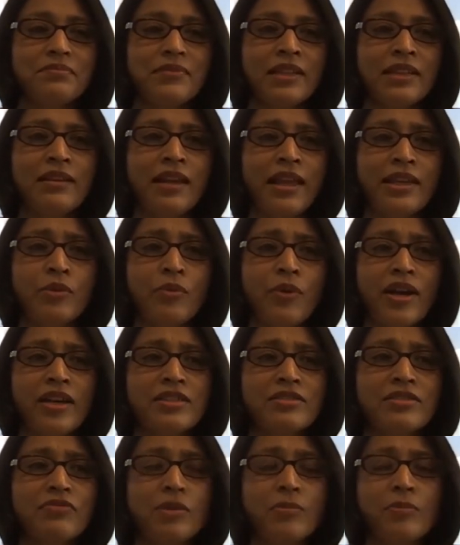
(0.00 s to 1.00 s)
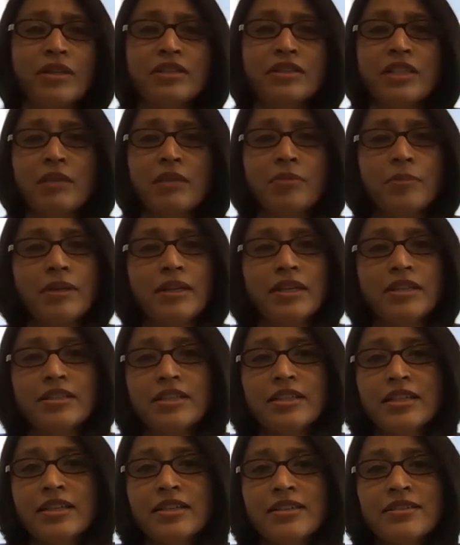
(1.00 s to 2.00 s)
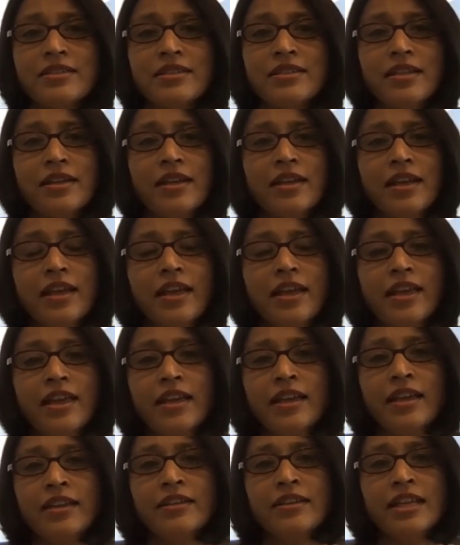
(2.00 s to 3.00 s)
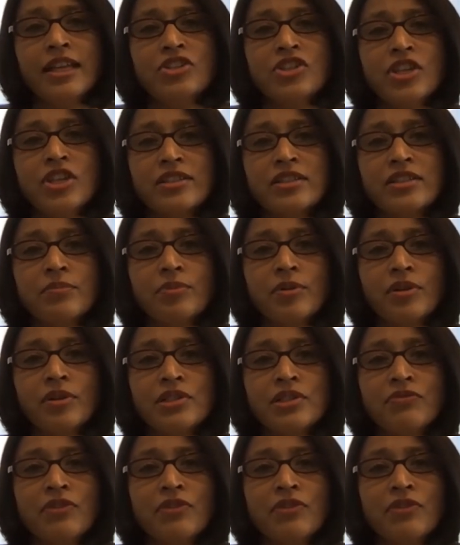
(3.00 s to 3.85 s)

likewise, we built capabilities in injectables.